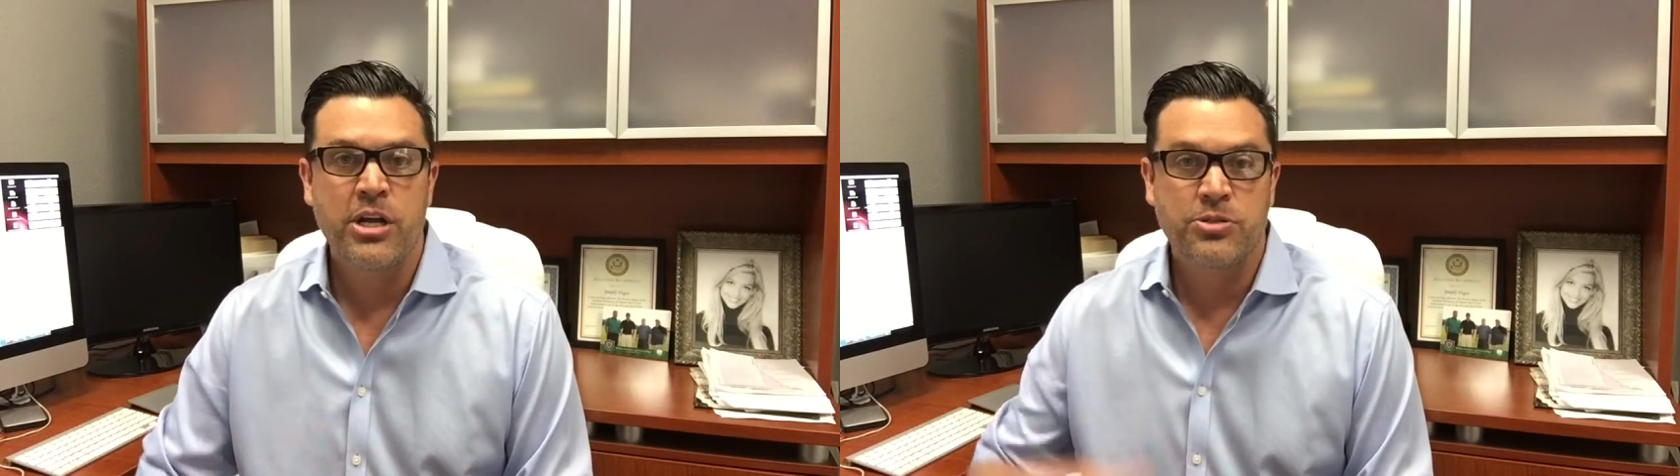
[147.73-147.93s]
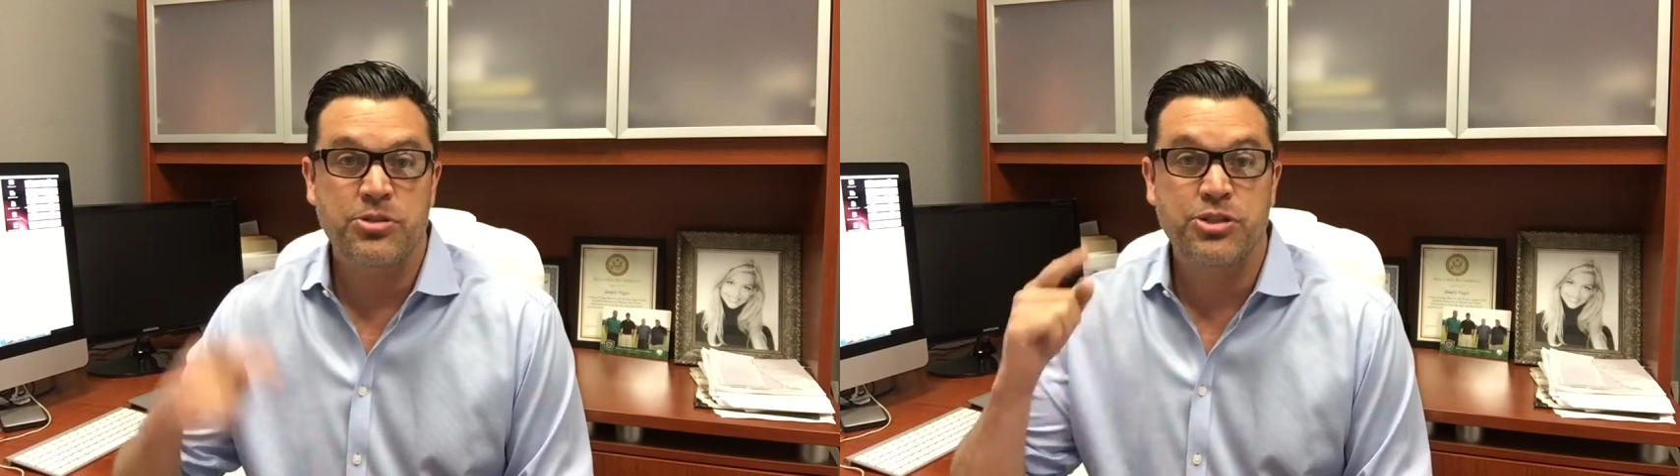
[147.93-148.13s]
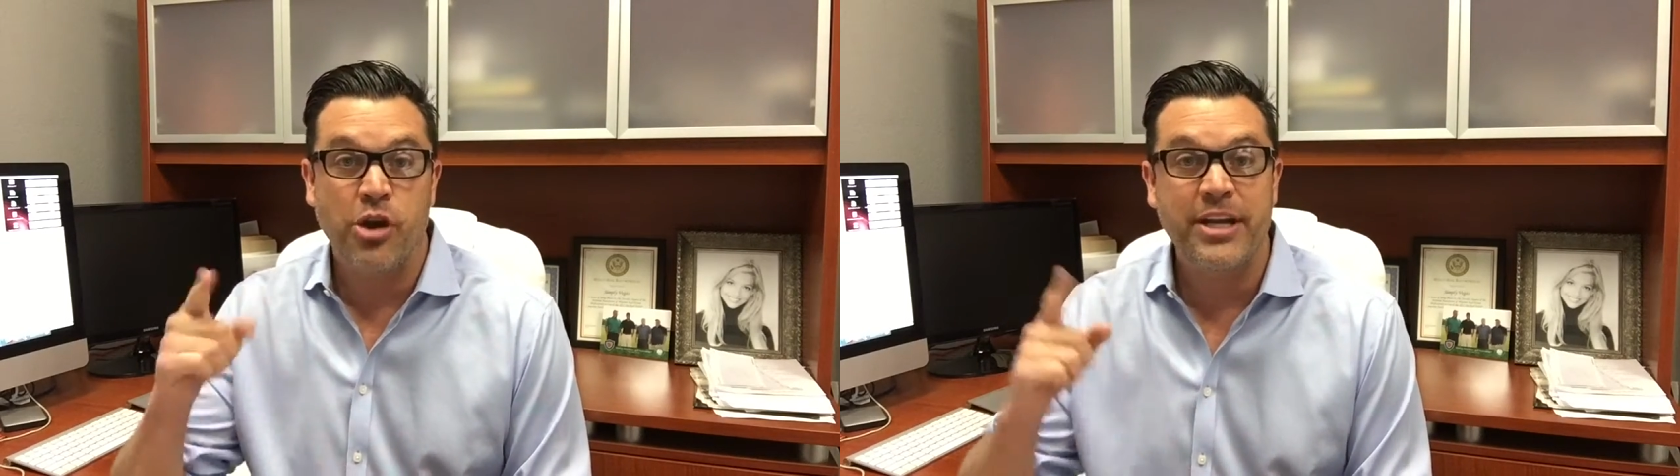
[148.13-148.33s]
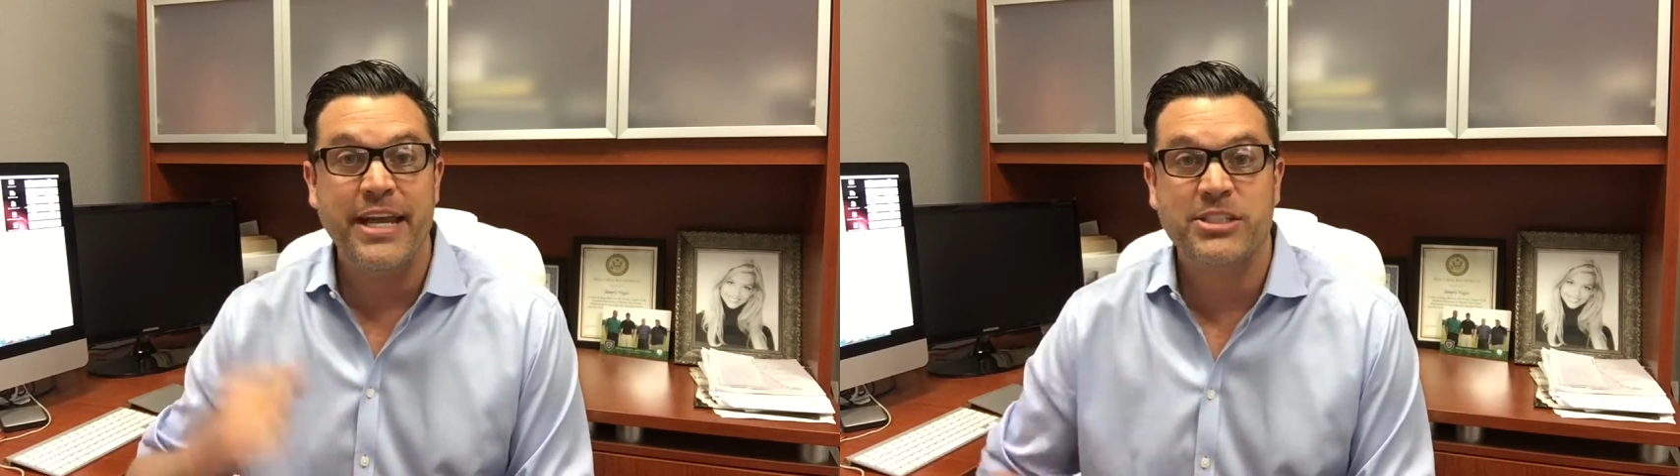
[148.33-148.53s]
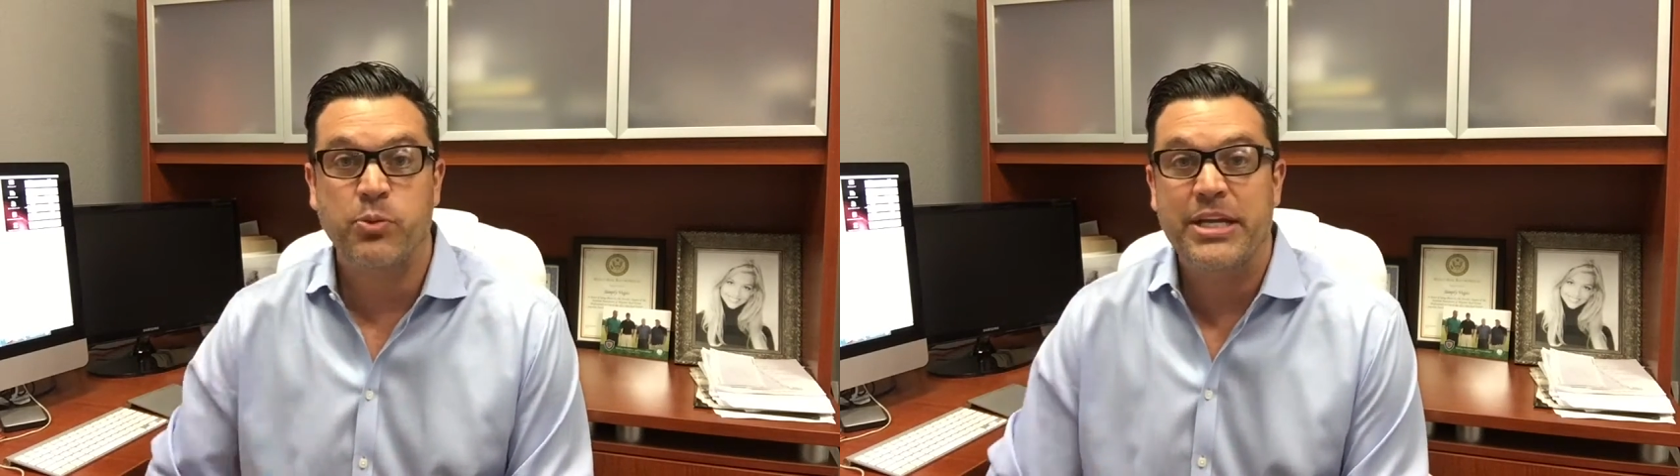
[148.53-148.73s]
So starting
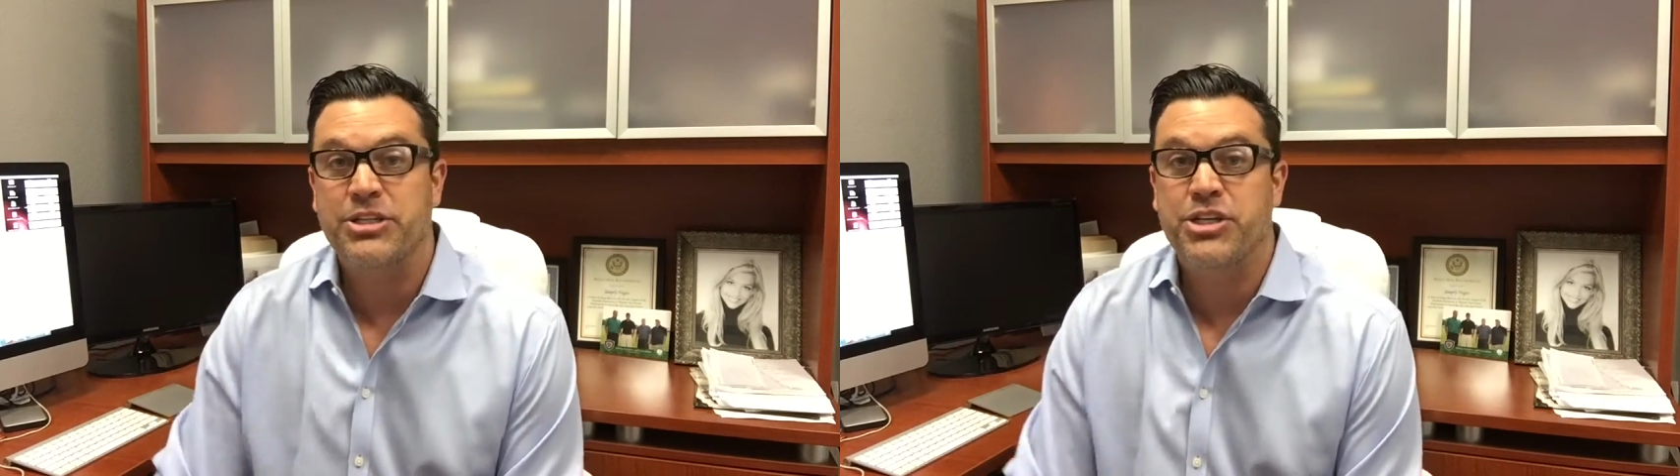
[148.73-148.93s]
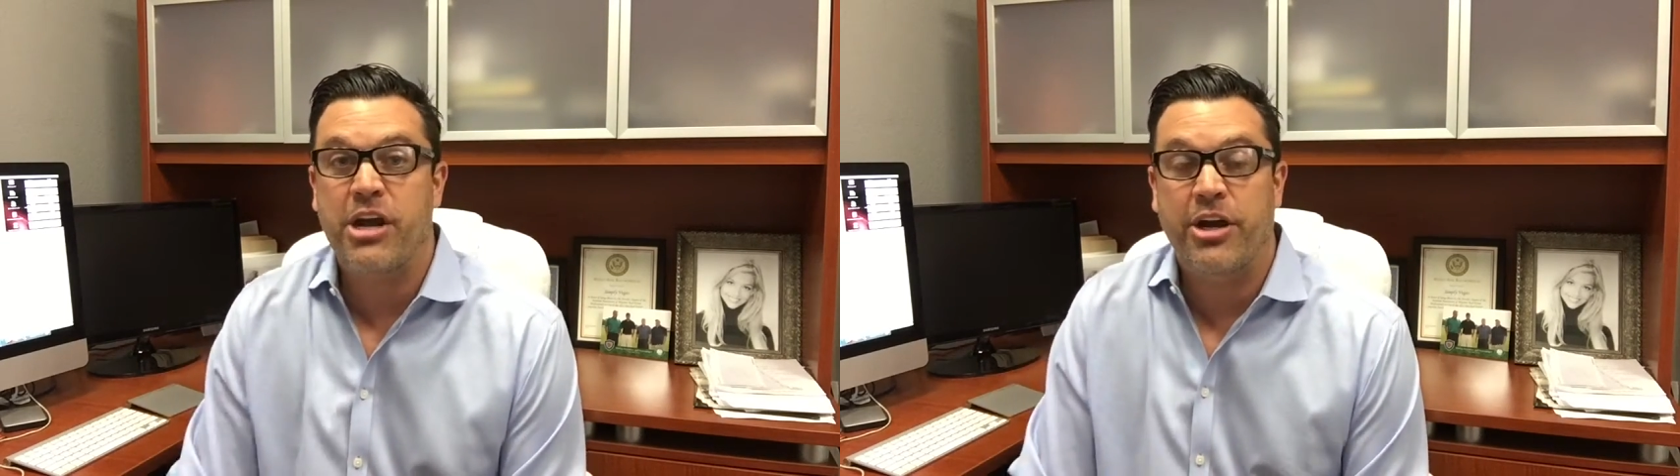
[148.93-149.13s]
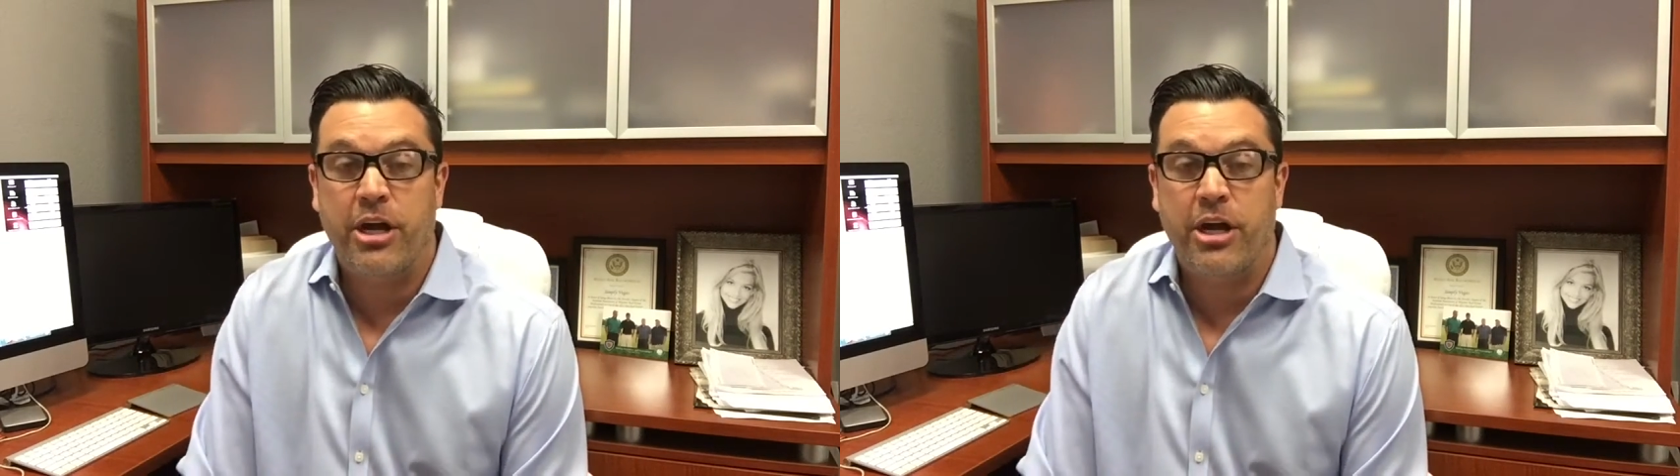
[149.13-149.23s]
next week, Sherry,